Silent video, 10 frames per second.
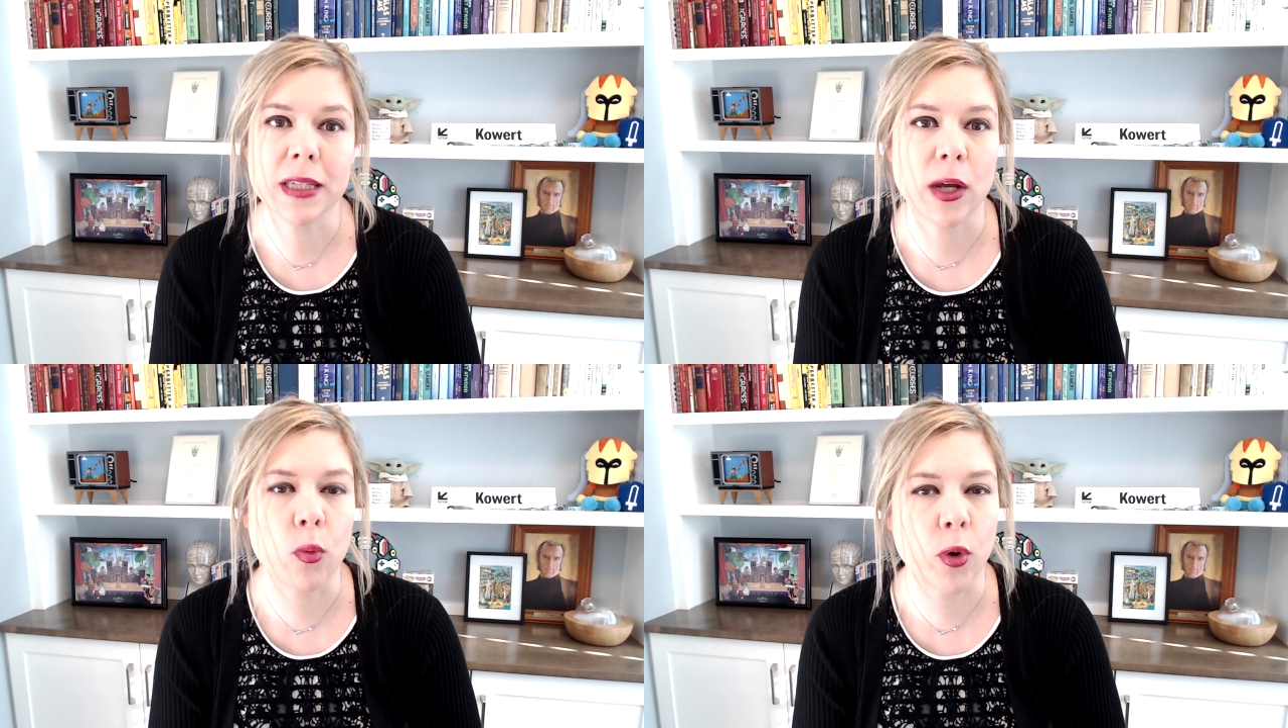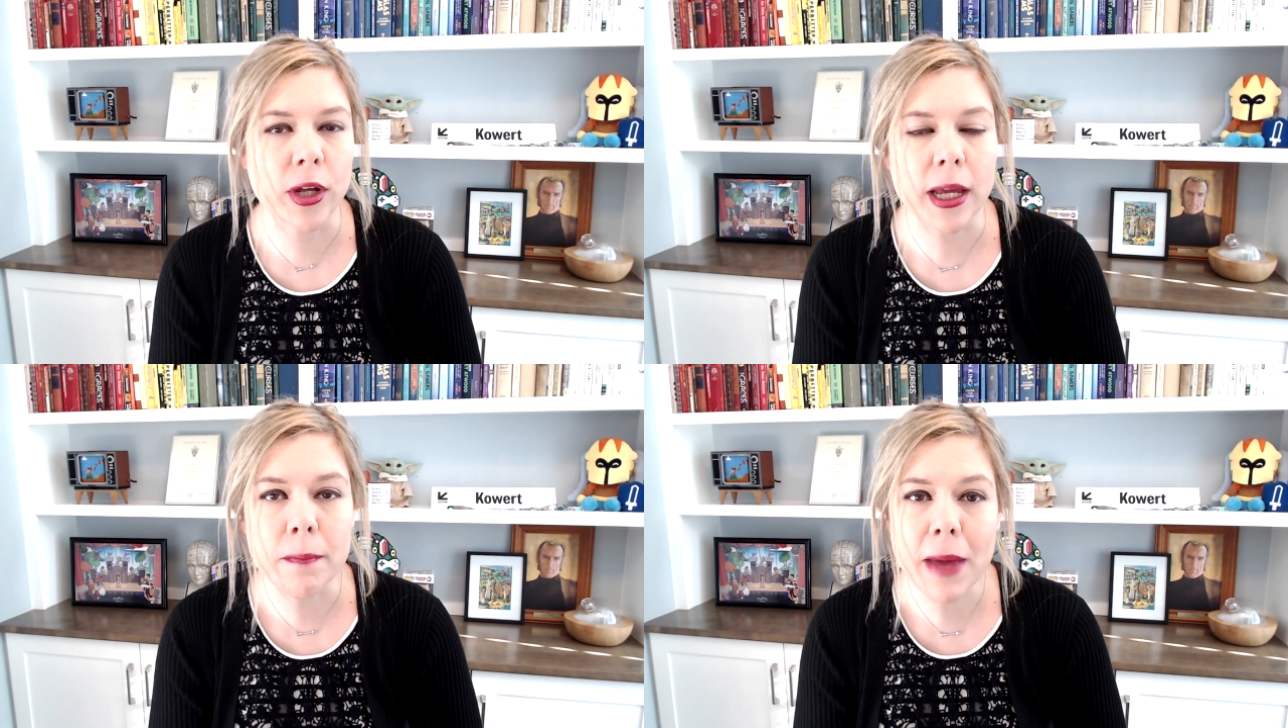like
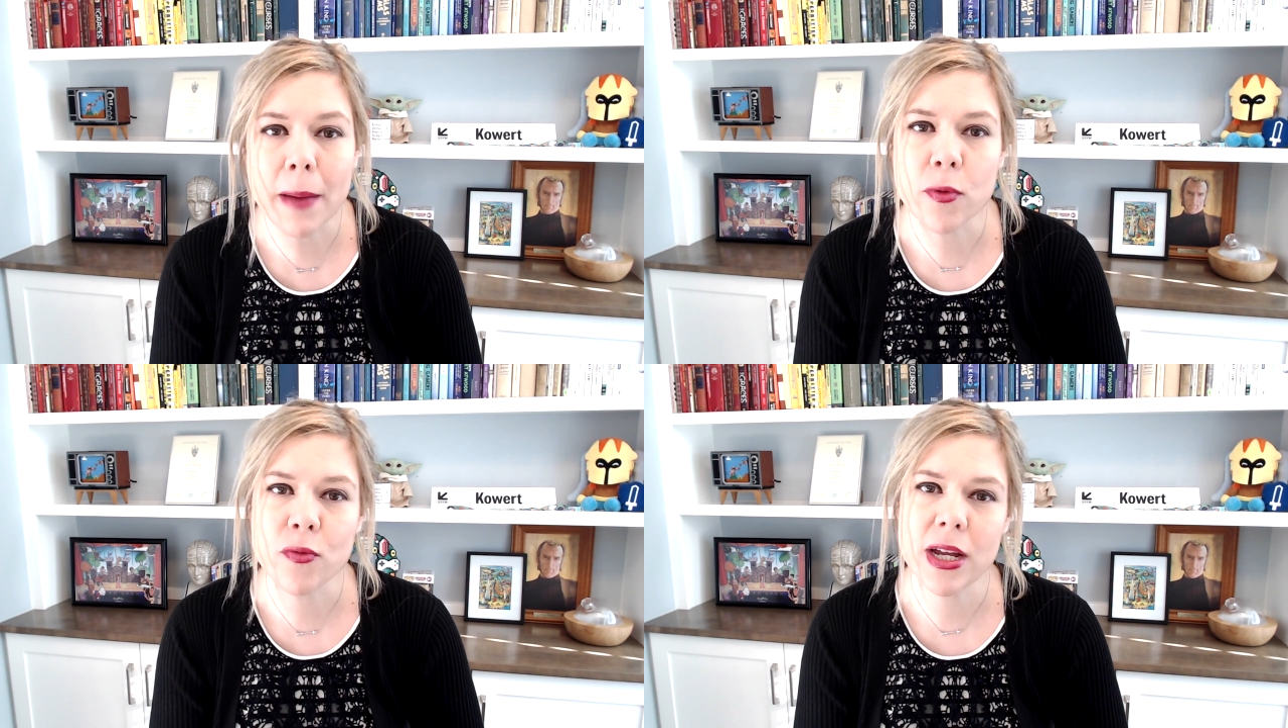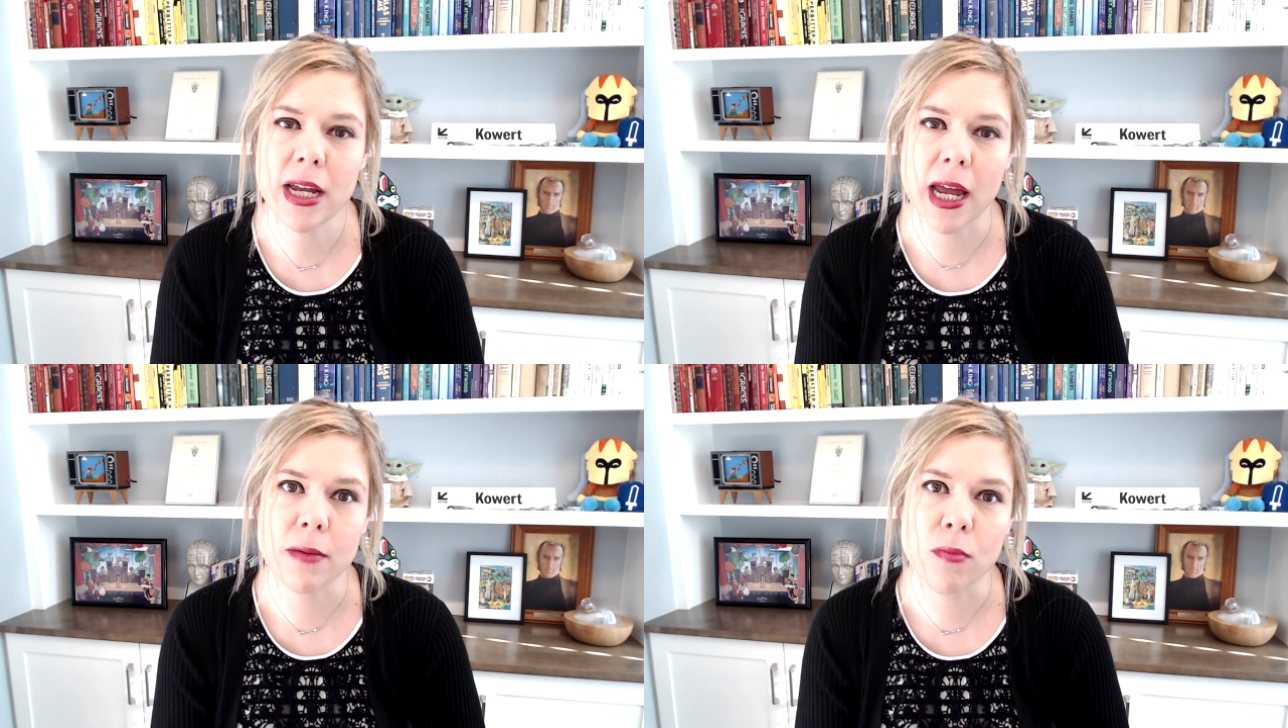working
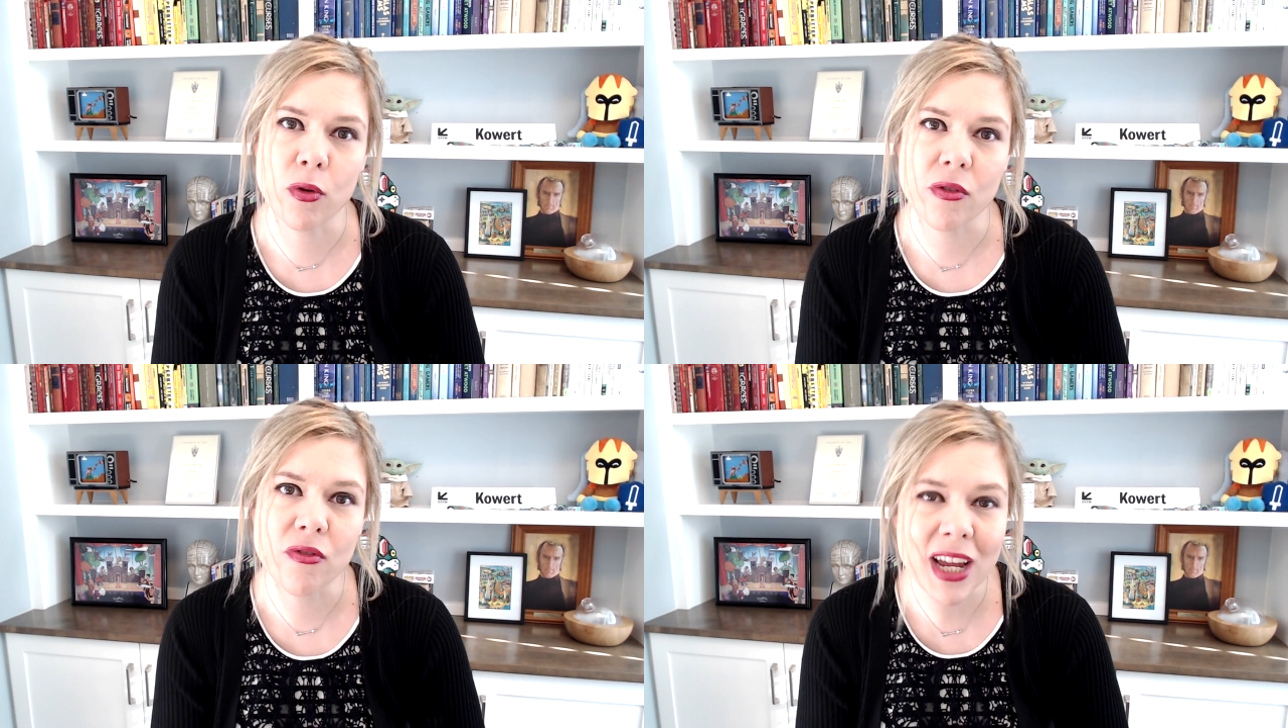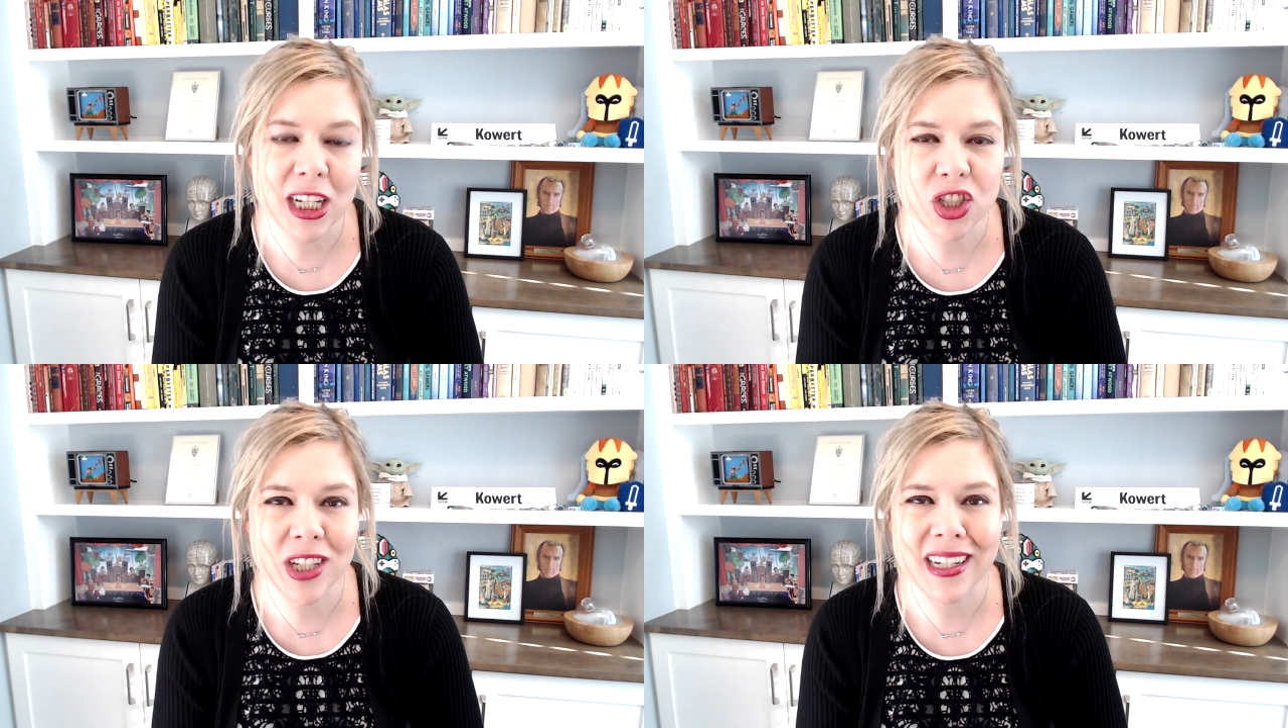memory and
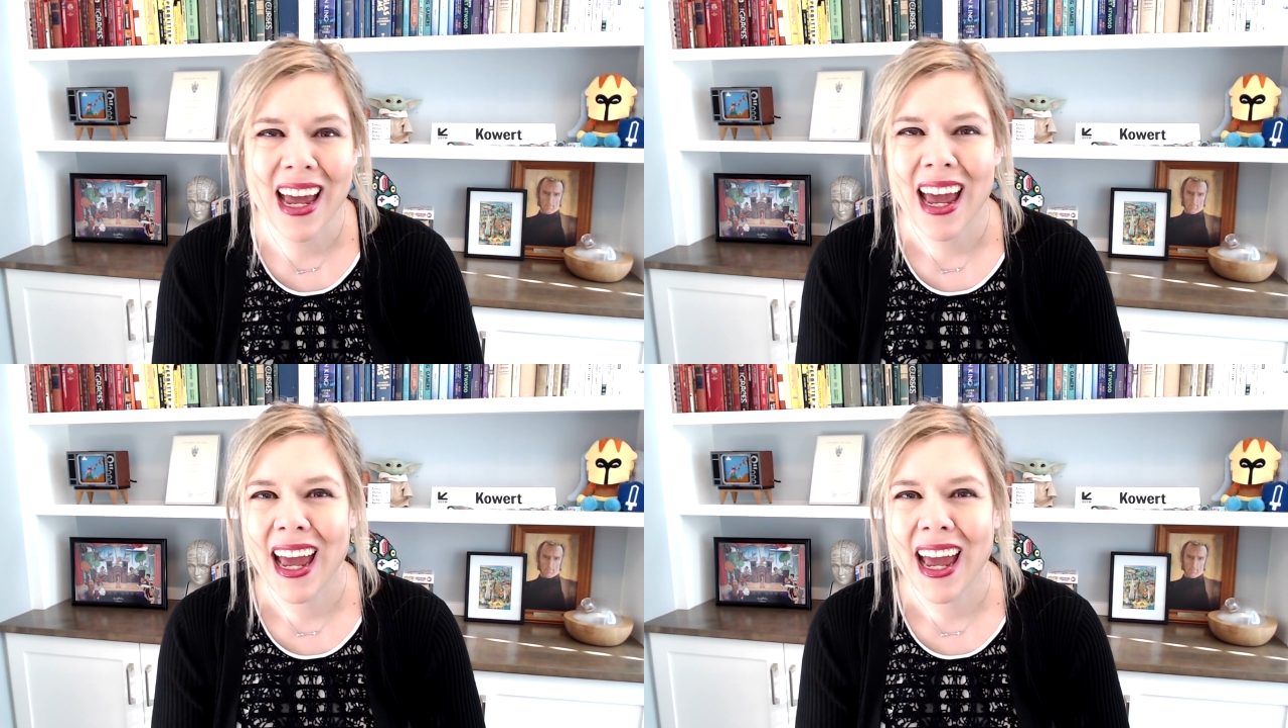motivation.